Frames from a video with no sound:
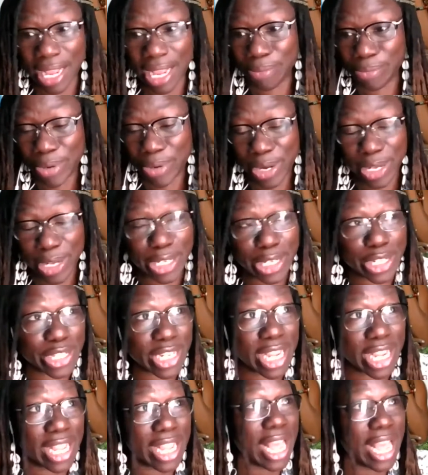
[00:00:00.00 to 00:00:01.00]
and brothers,
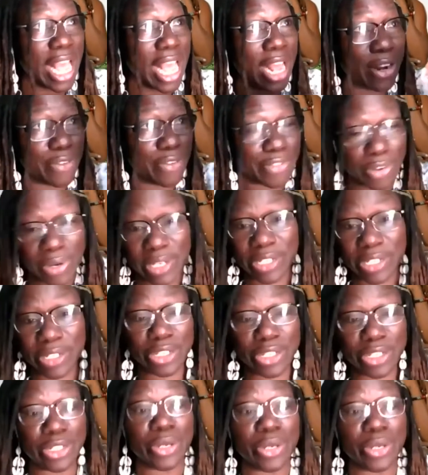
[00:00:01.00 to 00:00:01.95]
and of course,